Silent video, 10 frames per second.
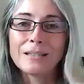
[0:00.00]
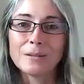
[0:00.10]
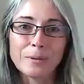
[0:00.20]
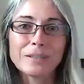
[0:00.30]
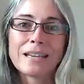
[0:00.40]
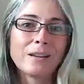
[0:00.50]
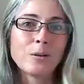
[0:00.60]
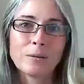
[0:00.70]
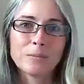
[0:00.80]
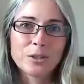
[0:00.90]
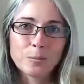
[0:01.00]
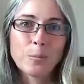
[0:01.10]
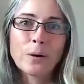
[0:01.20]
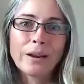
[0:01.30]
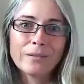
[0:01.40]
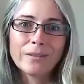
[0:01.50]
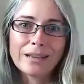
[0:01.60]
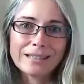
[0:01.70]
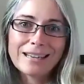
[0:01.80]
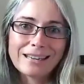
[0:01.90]
debilitating cramps to the point of
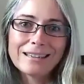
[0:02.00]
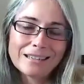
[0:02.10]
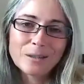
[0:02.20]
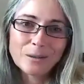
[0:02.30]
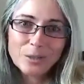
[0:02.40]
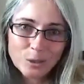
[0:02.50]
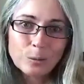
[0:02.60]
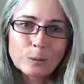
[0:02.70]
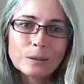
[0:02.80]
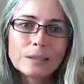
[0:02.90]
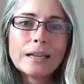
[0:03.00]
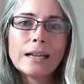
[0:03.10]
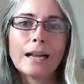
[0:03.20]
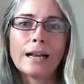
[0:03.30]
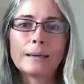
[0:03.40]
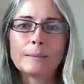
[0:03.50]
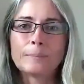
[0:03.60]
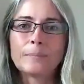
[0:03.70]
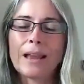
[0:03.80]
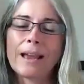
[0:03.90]
like taking days off school.
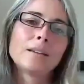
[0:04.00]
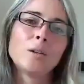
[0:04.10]
I had